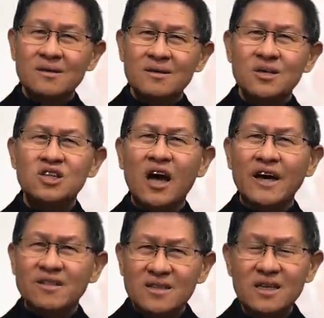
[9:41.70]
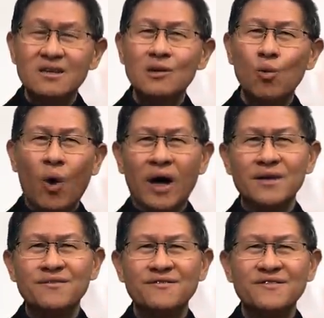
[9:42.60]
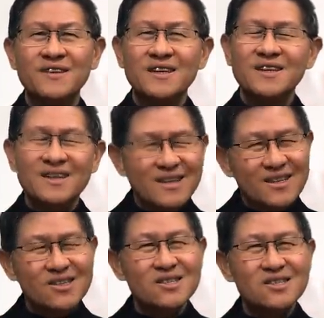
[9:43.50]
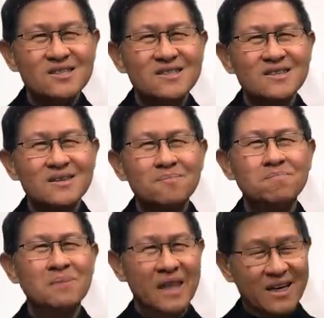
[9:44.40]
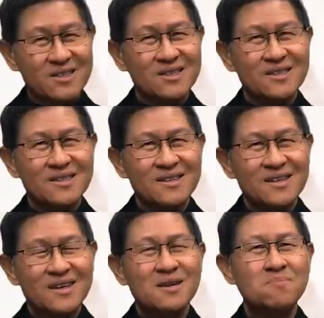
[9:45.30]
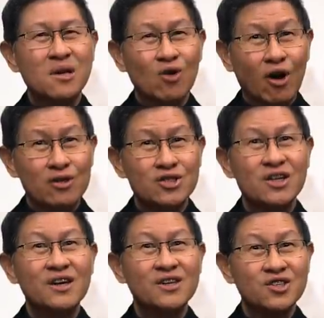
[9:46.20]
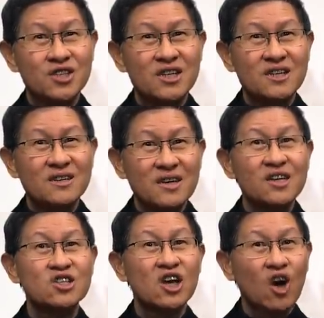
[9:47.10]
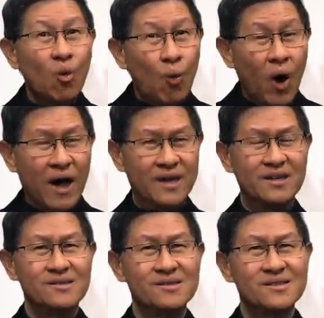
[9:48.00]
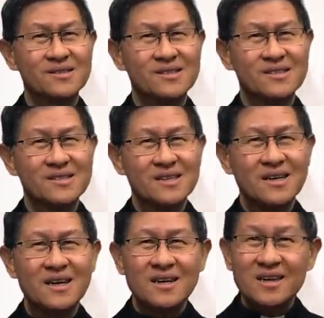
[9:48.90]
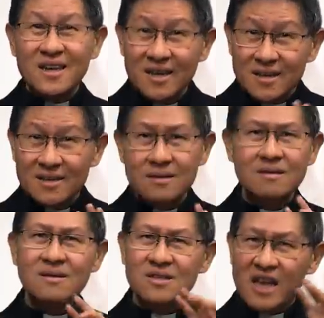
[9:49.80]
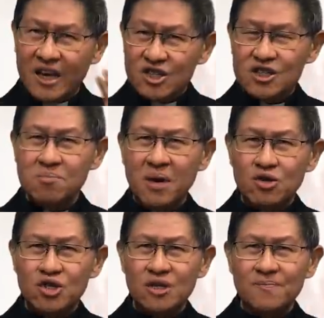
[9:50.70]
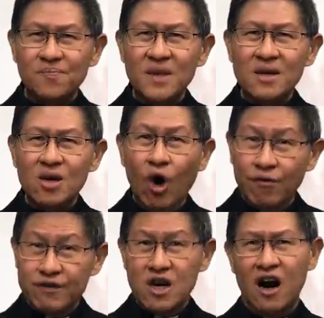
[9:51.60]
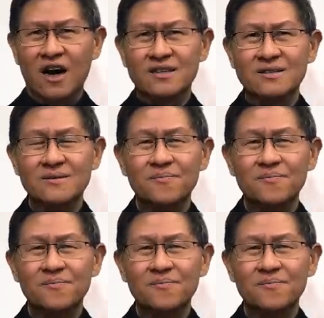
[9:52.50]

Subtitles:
This ideal wife is blessed because she is wise. In the estimation of God.